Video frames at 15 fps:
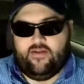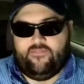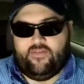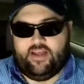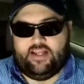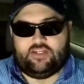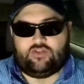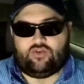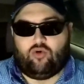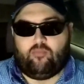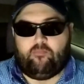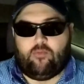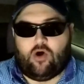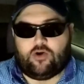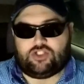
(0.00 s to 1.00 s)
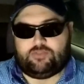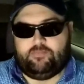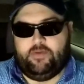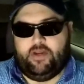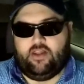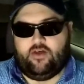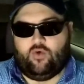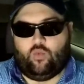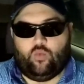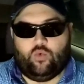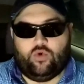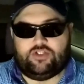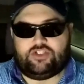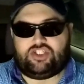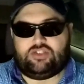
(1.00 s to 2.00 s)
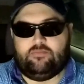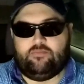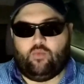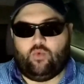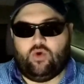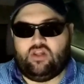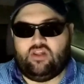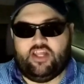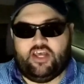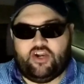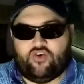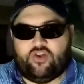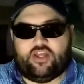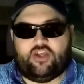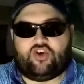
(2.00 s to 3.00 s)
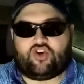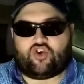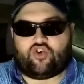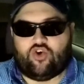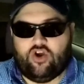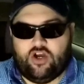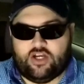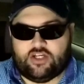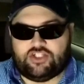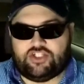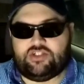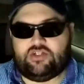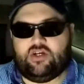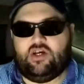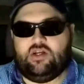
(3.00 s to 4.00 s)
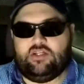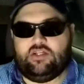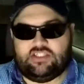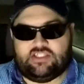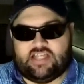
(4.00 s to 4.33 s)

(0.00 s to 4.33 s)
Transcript: that is on Marshmallow would would literally crush the